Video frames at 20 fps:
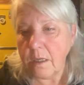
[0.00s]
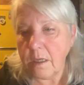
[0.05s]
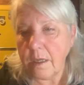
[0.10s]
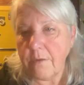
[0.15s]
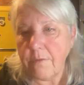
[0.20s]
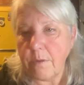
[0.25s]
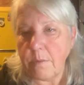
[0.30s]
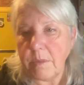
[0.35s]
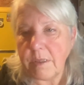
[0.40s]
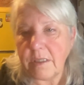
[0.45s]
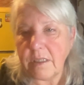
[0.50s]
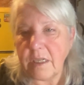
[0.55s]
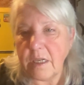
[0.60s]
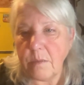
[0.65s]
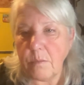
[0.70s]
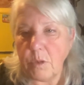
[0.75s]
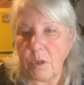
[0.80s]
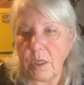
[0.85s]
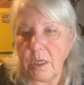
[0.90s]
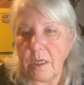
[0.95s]
If
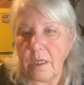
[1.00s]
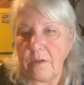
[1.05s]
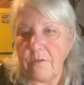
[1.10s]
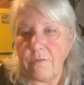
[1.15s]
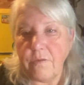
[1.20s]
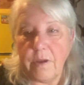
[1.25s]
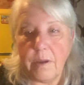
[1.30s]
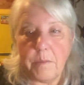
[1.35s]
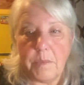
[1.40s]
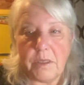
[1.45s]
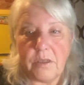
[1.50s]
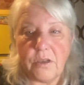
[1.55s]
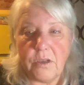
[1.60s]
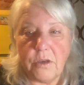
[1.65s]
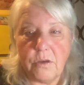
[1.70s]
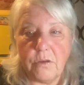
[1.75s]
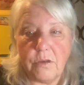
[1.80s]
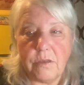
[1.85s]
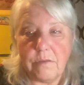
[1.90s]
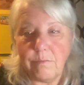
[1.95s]
I missed
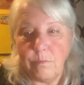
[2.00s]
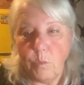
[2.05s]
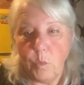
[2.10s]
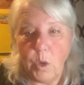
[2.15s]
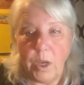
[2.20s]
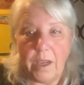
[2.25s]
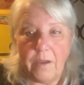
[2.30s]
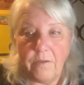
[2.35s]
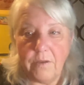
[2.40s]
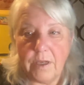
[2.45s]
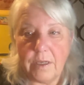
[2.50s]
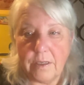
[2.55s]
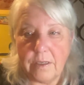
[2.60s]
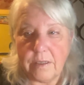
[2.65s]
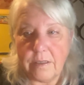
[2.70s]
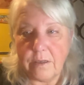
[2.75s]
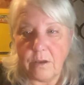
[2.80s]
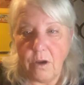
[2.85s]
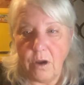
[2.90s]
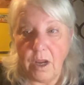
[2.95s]
you, wave, because
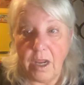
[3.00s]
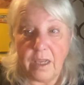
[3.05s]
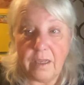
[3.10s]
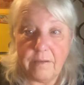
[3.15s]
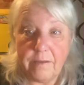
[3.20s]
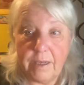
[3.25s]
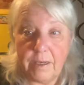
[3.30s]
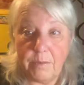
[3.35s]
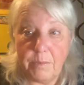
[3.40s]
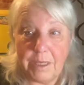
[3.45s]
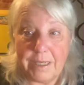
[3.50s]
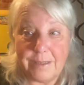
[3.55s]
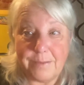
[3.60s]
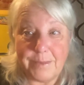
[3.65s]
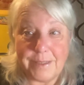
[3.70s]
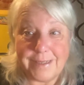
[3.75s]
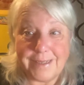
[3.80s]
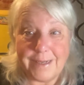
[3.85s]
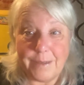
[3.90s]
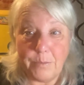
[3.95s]
sorry, I didn't mean
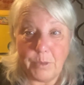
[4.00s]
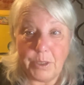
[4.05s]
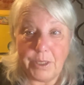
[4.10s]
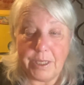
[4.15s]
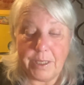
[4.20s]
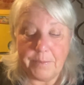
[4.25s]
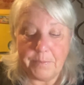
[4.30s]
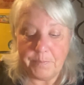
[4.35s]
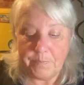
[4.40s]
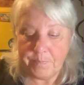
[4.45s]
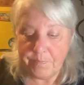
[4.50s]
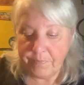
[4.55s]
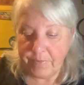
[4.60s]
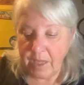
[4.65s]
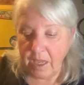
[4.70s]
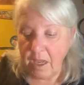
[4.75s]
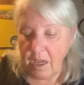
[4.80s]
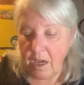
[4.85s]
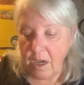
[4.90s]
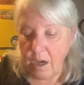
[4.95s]
to miss anybody.
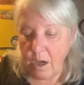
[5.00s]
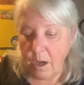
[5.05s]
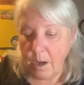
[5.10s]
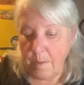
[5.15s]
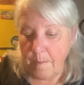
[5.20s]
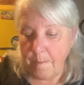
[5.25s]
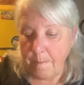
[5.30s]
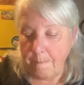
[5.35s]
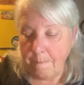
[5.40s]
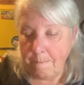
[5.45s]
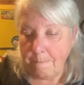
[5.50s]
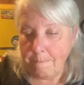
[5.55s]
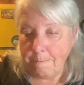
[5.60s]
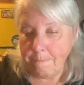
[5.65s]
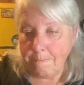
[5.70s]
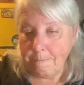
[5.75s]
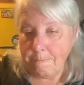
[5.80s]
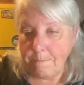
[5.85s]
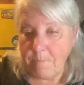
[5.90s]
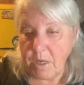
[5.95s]

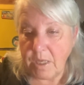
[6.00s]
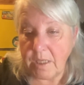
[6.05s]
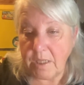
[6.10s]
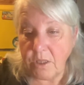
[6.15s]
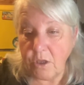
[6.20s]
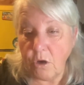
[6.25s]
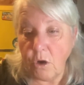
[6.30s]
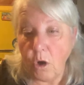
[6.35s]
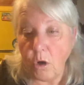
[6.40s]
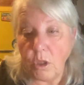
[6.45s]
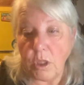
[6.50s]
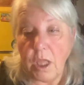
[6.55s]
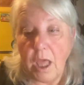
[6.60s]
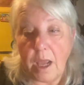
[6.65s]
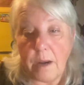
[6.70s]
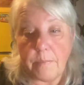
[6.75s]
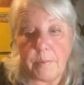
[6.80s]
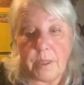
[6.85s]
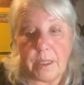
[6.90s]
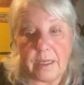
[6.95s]
But there are a
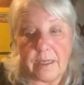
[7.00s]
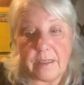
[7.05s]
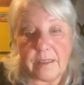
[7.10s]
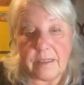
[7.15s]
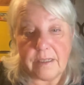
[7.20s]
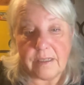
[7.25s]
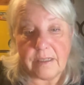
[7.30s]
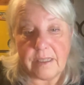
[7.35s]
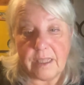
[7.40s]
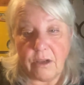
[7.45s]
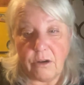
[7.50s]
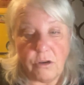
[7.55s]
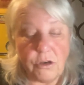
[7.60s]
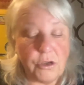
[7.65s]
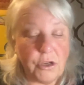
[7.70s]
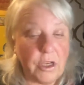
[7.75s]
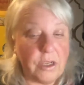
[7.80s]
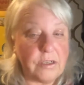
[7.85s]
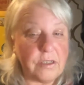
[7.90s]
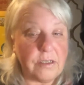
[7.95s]
lot of places that are
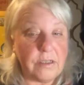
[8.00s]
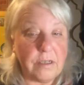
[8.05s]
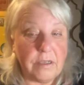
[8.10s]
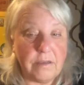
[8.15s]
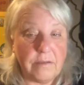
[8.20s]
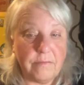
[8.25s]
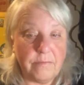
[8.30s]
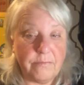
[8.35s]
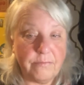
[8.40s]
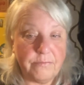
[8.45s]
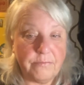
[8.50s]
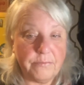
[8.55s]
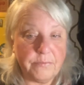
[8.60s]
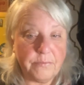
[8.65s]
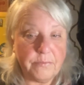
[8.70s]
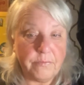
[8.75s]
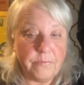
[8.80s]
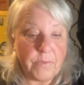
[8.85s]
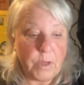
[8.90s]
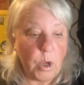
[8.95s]
just
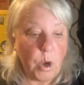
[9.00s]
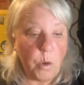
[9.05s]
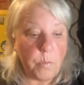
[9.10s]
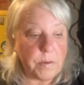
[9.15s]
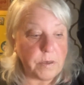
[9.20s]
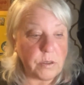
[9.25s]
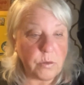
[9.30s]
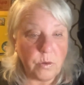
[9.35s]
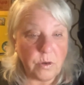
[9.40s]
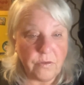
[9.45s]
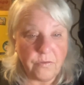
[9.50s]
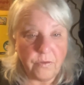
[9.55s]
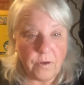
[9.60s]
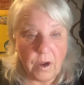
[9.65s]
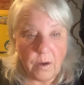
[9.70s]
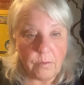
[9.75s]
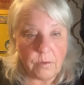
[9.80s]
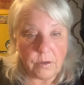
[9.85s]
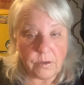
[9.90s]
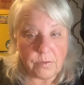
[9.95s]
open 24
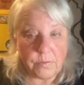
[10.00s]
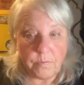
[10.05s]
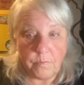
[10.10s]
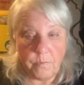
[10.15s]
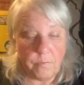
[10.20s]
hours.